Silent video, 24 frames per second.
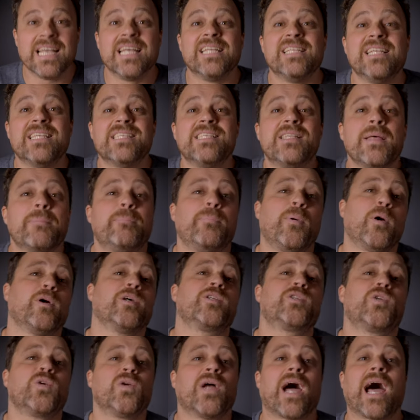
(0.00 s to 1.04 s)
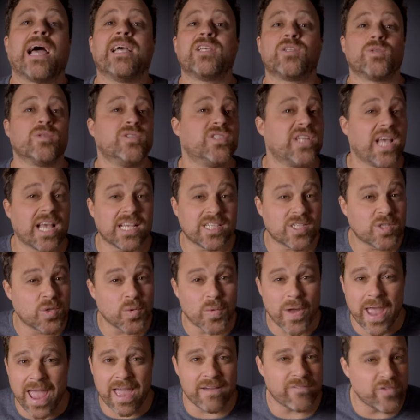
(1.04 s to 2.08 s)
This is the posture I suggest
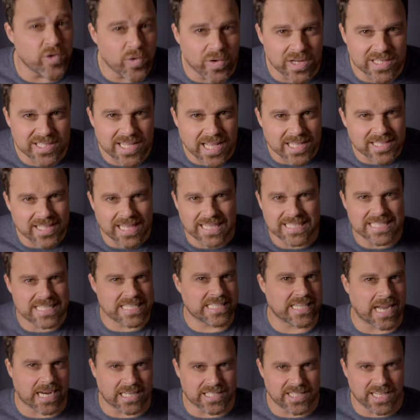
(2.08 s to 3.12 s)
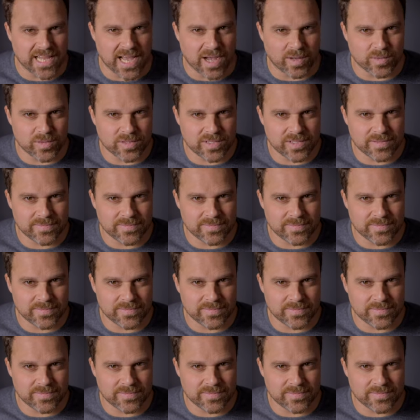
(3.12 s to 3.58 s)
to everyone that is starting out.